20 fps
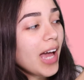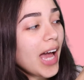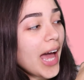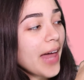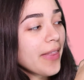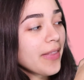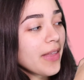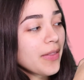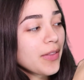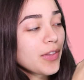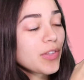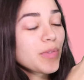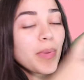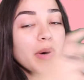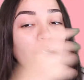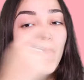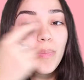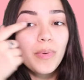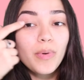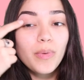and then this
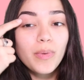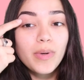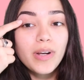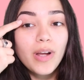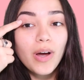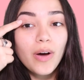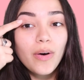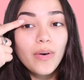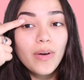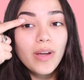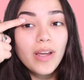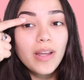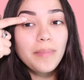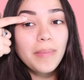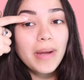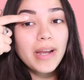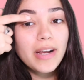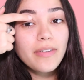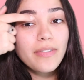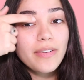purple would go in
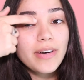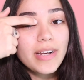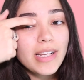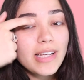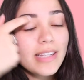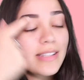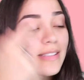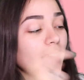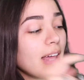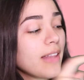my crease,